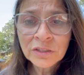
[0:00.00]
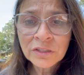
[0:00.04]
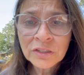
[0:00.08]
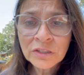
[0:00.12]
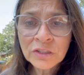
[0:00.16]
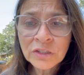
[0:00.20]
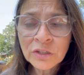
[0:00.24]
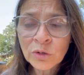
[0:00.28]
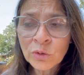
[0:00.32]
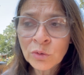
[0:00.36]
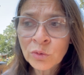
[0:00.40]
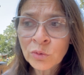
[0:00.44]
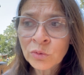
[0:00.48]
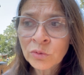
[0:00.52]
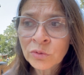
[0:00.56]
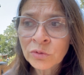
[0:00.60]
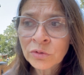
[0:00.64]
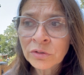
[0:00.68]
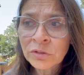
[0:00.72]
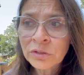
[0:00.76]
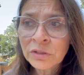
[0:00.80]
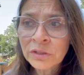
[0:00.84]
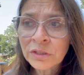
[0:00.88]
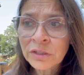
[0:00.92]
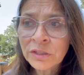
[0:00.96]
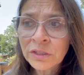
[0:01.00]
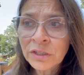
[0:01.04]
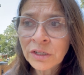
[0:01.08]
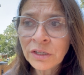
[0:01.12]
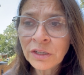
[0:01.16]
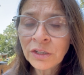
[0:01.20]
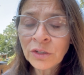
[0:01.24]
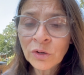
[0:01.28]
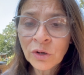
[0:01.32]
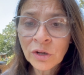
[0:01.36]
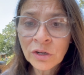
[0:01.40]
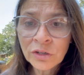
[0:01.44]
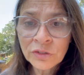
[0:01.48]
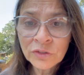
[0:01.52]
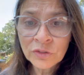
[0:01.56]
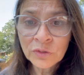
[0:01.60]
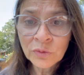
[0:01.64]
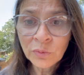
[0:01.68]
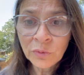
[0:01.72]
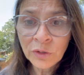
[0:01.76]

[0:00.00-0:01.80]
So $30 a